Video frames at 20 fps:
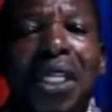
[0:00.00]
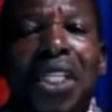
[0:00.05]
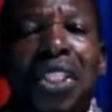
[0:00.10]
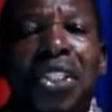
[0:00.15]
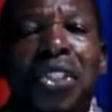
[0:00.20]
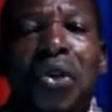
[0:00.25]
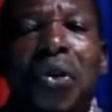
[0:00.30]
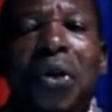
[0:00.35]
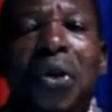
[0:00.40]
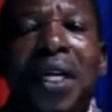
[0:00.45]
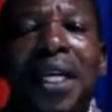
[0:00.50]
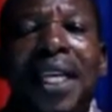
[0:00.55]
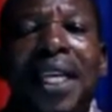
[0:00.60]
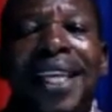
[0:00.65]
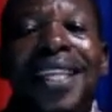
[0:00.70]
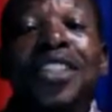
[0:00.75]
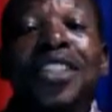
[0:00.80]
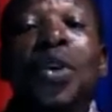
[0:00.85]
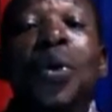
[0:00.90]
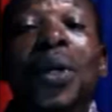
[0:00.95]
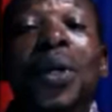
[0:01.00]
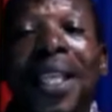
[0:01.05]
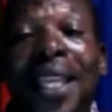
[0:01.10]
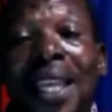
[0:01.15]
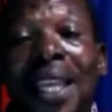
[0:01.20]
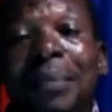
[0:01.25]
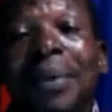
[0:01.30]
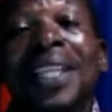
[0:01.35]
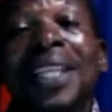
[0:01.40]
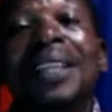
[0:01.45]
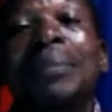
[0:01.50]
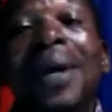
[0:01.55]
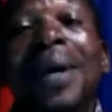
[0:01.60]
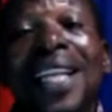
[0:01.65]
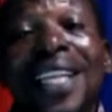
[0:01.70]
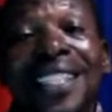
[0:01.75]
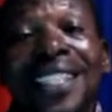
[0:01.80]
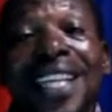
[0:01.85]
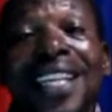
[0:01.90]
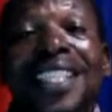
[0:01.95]
So it's okay, make them
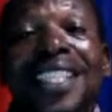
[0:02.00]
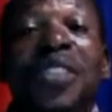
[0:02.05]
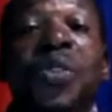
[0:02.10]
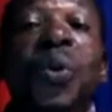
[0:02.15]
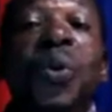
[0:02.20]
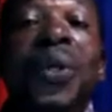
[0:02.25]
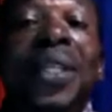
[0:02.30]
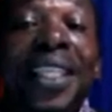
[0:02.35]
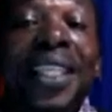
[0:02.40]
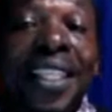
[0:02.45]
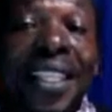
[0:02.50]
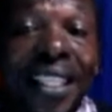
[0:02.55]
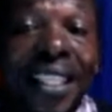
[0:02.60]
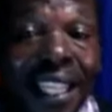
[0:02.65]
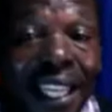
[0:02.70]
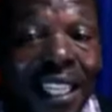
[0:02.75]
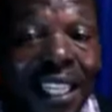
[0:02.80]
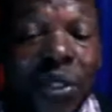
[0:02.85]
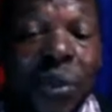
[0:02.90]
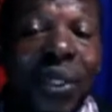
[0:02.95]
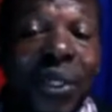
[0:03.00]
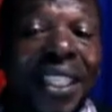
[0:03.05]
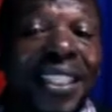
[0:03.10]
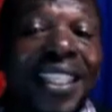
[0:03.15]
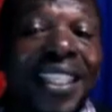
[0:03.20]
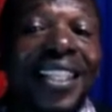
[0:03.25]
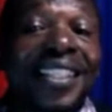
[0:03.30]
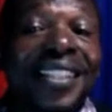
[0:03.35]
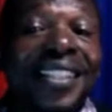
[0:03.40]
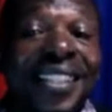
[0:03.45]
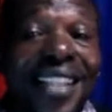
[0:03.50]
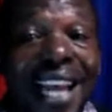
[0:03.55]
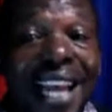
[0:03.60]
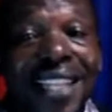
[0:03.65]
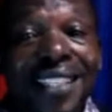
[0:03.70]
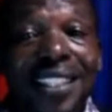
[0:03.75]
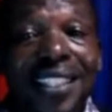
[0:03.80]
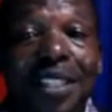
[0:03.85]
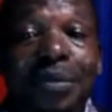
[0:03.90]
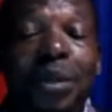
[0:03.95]
understand it's okay to get
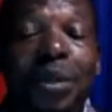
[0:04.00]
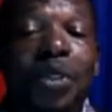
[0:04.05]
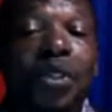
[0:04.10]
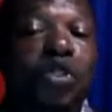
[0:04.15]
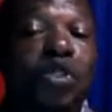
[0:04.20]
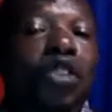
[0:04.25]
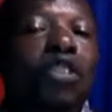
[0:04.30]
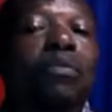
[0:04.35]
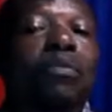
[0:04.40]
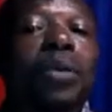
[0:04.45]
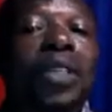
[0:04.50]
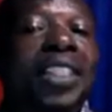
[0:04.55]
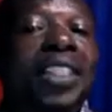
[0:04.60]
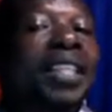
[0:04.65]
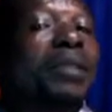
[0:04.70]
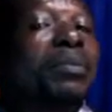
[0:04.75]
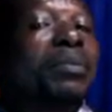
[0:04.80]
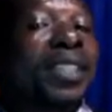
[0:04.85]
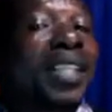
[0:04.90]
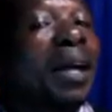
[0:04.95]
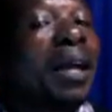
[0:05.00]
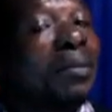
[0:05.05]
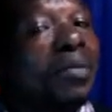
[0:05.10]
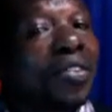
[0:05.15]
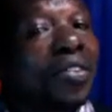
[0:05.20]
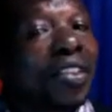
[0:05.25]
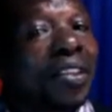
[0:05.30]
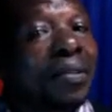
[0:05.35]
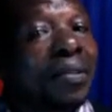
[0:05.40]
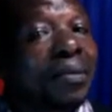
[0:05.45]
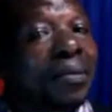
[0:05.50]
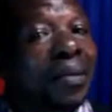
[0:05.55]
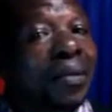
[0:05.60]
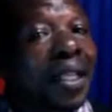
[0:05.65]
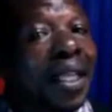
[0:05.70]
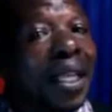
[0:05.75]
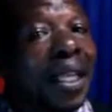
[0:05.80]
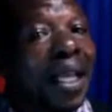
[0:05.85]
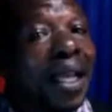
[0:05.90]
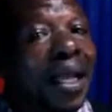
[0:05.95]
excited because you have bought them something.
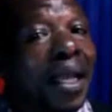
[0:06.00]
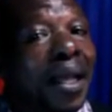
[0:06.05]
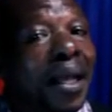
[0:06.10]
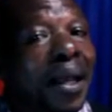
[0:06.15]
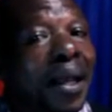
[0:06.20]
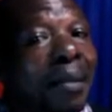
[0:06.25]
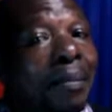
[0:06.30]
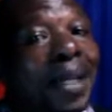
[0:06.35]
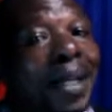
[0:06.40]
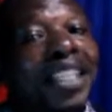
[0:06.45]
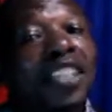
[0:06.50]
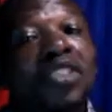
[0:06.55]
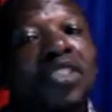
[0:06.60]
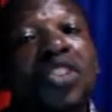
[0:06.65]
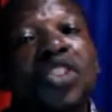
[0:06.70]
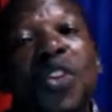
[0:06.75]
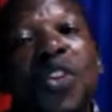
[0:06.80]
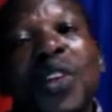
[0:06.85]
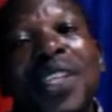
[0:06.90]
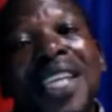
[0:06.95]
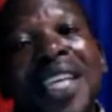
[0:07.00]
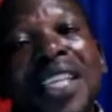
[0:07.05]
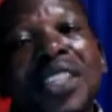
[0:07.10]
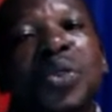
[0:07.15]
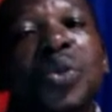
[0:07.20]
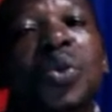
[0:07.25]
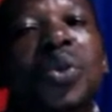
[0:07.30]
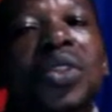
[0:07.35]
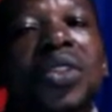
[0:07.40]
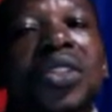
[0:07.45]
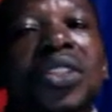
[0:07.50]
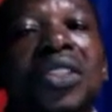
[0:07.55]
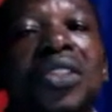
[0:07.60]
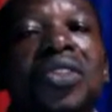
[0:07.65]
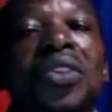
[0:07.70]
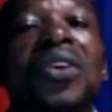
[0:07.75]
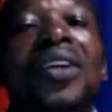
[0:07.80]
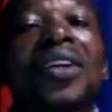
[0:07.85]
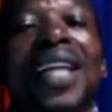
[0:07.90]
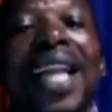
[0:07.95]
But it's not okay to
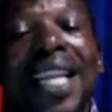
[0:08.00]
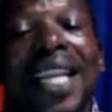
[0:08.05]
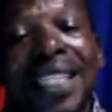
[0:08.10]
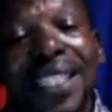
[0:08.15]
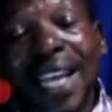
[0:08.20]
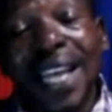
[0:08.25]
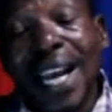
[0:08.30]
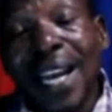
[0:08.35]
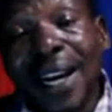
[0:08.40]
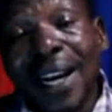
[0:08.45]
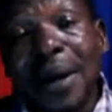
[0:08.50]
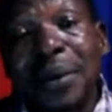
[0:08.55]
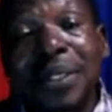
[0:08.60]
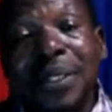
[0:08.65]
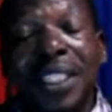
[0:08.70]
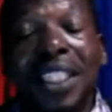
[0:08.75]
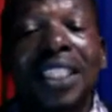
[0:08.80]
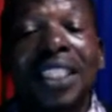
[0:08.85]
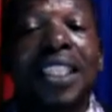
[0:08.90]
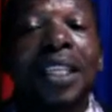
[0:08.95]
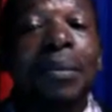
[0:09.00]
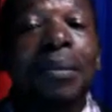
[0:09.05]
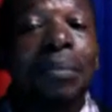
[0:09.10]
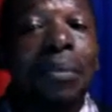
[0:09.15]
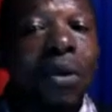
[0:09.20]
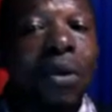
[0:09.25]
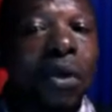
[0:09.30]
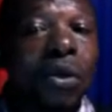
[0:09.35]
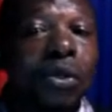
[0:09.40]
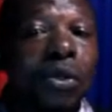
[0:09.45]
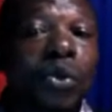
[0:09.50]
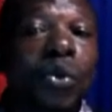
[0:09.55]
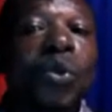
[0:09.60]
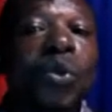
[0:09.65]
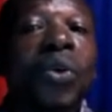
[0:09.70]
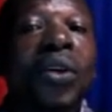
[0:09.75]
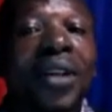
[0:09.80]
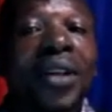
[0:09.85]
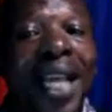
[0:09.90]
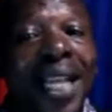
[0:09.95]
go running around in the mall, to
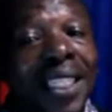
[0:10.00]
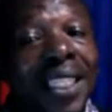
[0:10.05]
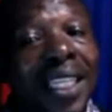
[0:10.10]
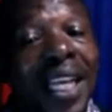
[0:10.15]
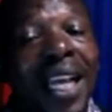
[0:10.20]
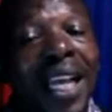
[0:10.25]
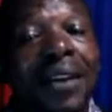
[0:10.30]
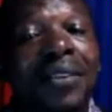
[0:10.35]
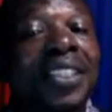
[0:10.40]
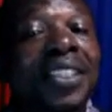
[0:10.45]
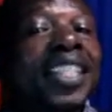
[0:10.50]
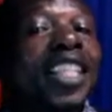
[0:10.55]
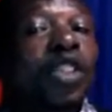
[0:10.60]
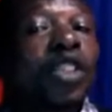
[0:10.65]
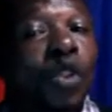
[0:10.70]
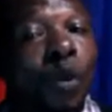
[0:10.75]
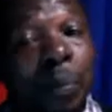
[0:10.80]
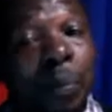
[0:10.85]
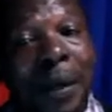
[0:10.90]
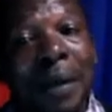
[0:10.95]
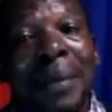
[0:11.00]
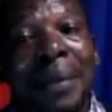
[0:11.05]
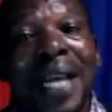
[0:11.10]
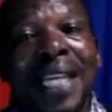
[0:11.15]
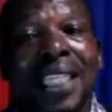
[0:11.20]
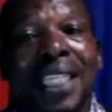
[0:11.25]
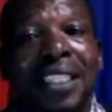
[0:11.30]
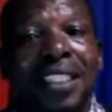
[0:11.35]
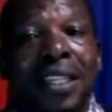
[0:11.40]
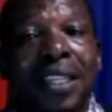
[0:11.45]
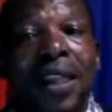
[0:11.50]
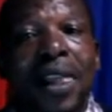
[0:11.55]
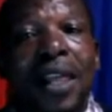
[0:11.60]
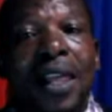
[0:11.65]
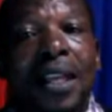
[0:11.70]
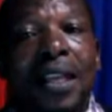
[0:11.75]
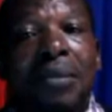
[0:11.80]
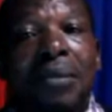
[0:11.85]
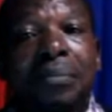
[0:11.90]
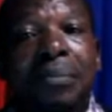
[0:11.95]
go running around in the supermarket,
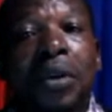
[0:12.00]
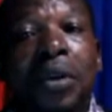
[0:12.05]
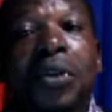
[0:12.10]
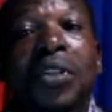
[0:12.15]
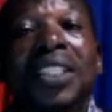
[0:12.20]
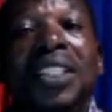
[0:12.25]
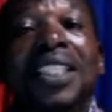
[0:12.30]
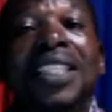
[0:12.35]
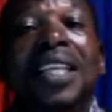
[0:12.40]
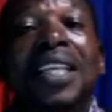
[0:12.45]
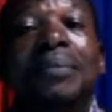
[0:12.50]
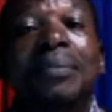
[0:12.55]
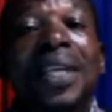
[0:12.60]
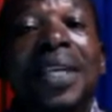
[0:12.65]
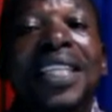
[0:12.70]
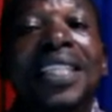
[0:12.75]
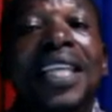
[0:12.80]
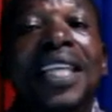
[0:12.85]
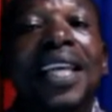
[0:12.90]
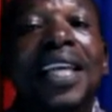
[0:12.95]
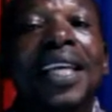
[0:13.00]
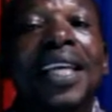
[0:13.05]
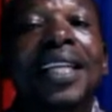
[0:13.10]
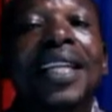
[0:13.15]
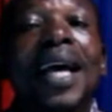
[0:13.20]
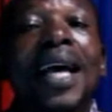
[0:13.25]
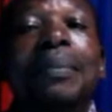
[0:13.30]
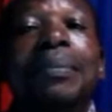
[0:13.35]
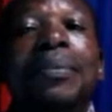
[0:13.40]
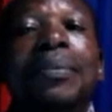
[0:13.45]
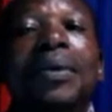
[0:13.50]
because they may end up